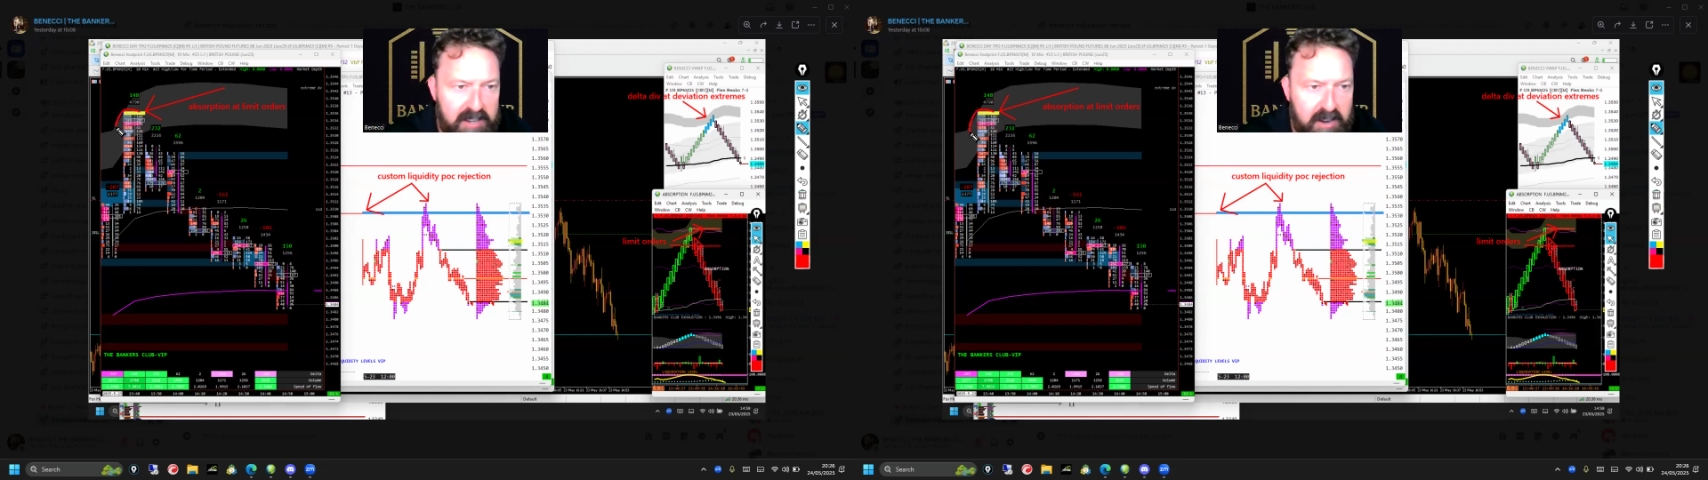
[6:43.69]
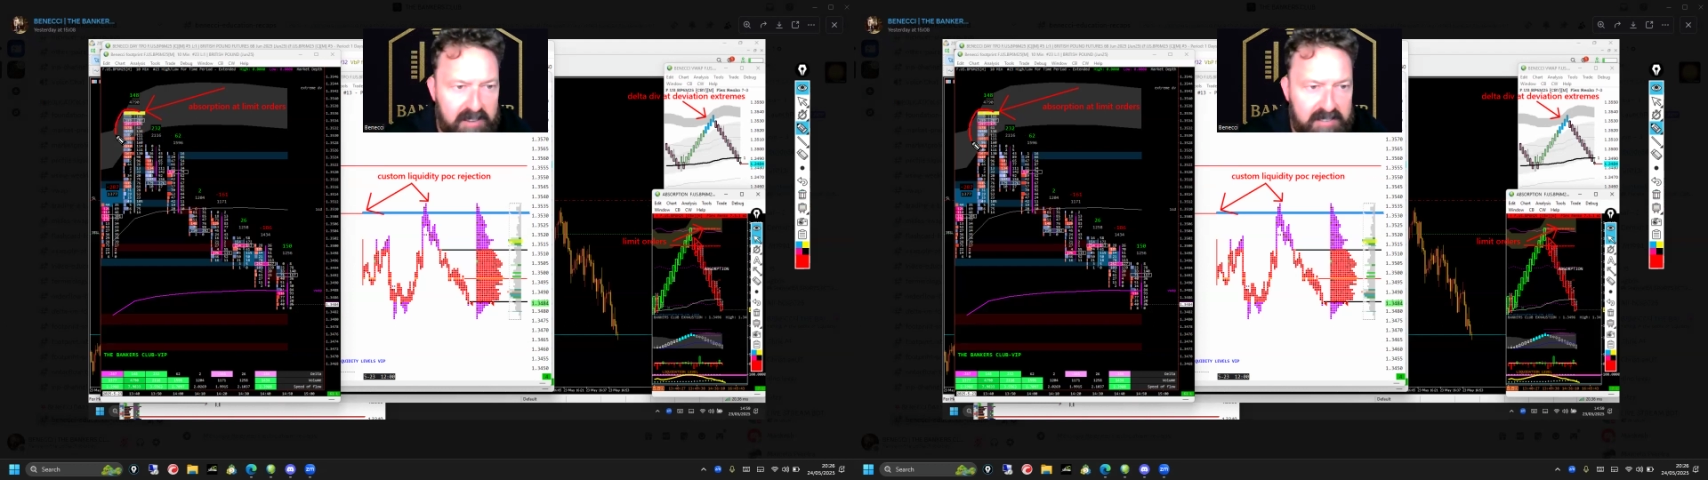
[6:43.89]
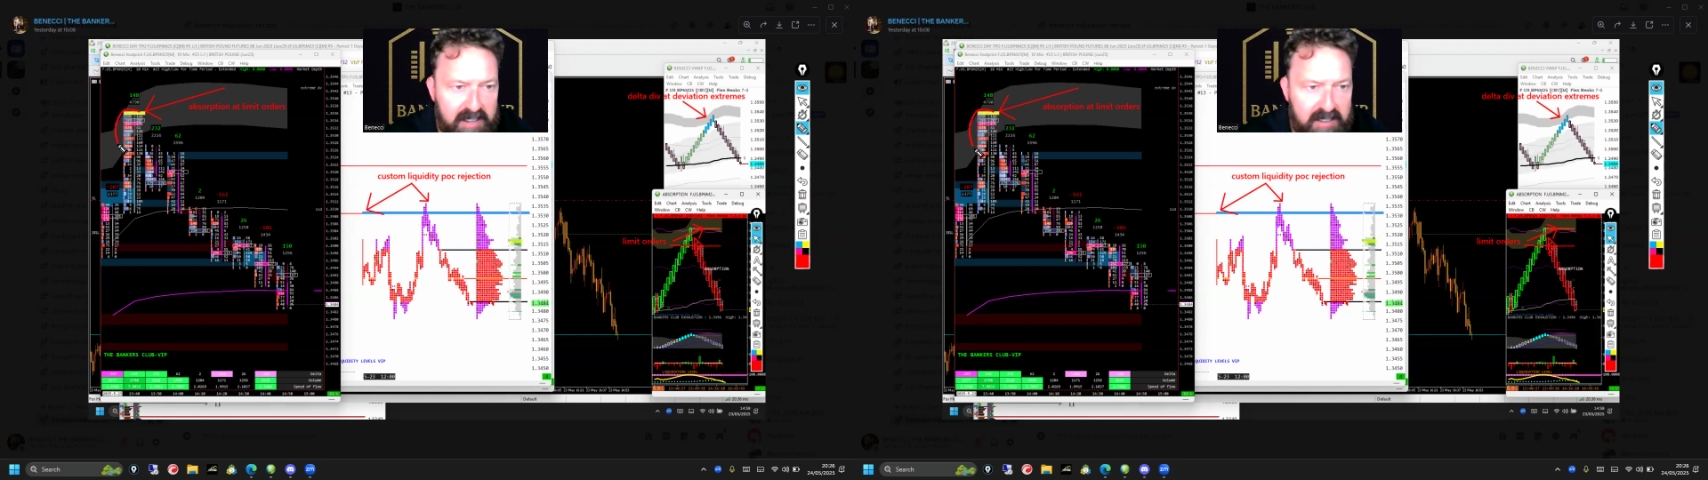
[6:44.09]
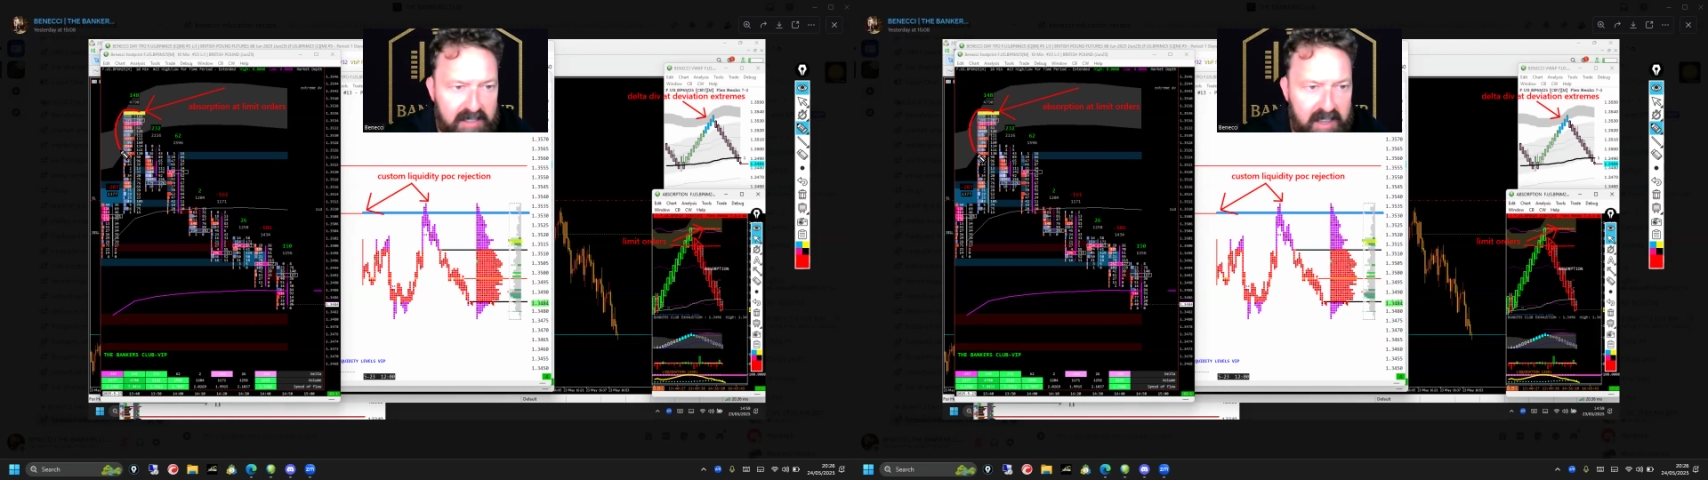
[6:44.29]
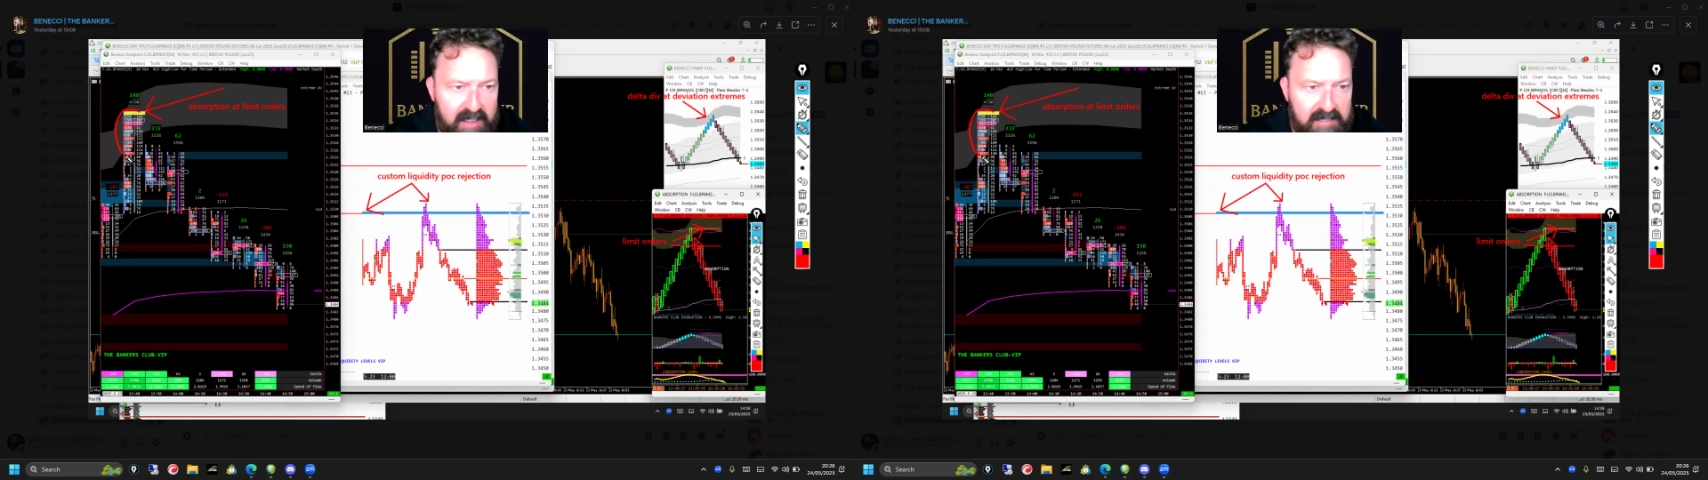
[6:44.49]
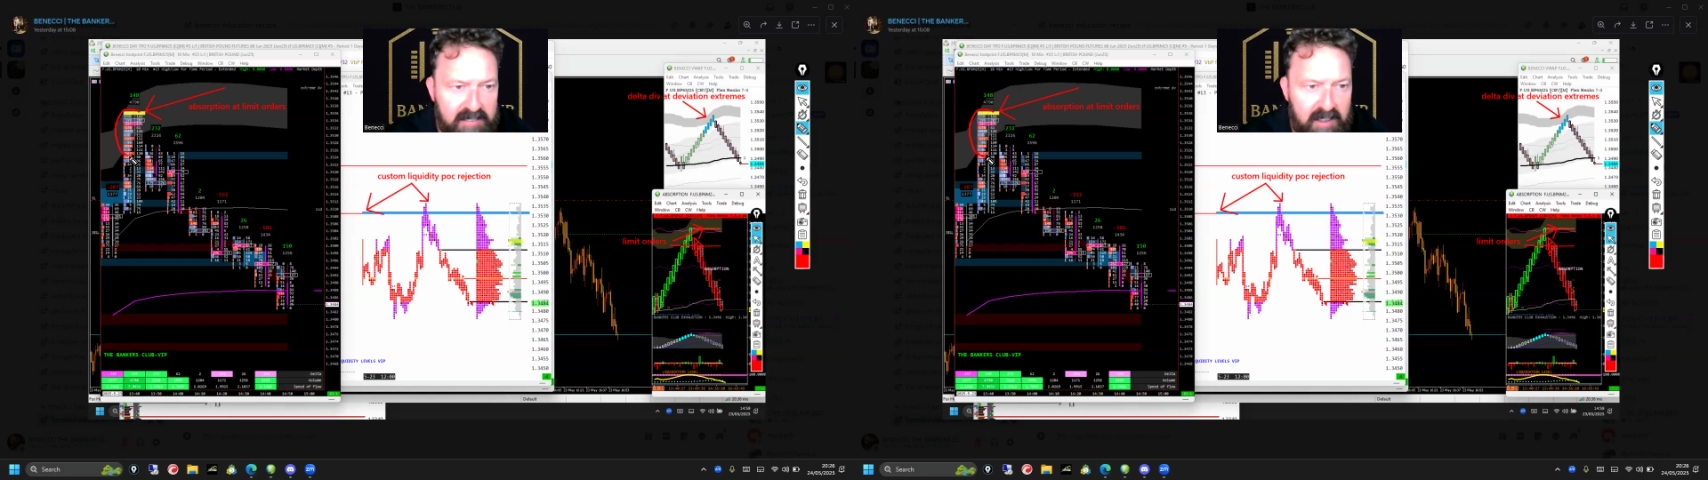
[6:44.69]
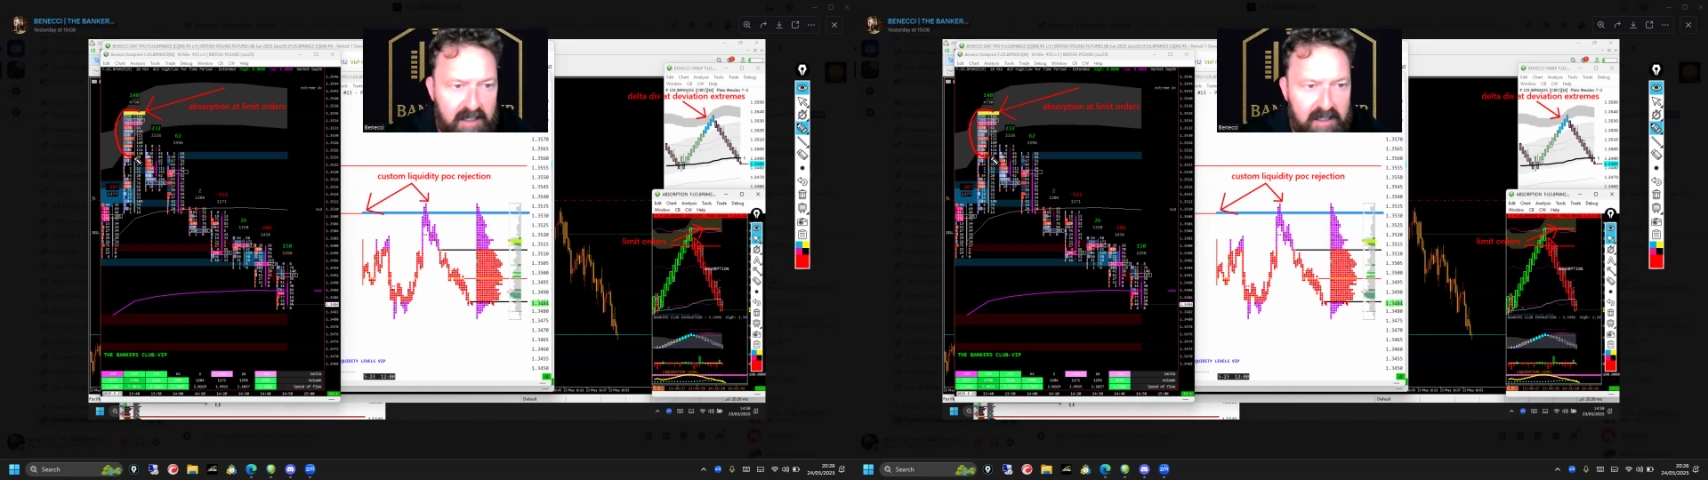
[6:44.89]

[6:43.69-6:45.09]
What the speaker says: And you can see that there's